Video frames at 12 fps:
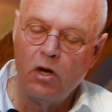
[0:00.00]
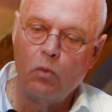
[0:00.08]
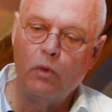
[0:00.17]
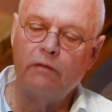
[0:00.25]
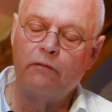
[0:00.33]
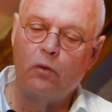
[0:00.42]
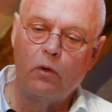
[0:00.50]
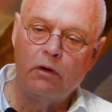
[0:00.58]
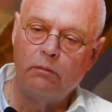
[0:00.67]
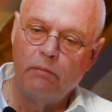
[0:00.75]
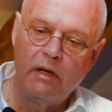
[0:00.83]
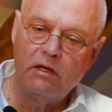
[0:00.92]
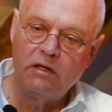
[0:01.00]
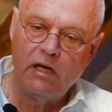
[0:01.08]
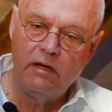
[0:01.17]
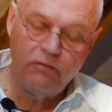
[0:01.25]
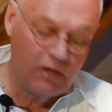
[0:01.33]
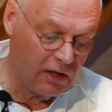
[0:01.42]
we avoid
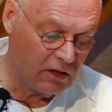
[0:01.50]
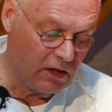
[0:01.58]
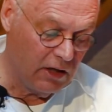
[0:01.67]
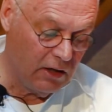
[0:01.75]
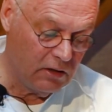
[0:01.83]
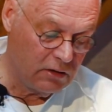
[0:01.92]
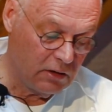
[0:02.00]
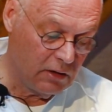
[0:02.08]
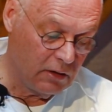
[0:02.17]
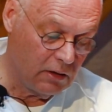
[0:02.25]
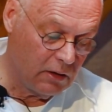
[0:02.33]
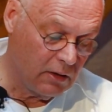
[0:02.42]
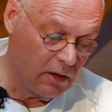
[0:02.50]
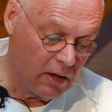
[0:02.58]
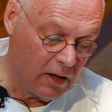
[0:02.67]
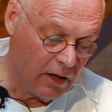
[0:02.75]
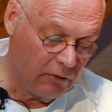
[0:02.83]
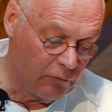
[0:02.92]
meditative techniques and
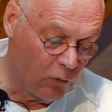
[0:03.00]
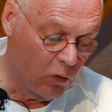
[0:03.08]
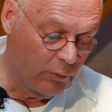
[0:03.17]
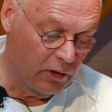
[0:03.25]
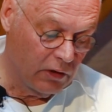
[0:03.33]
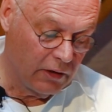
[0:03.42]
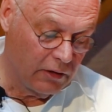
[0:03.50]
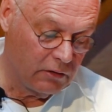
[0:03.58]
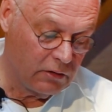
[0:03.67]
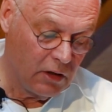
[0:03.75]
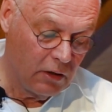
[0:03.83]
formulas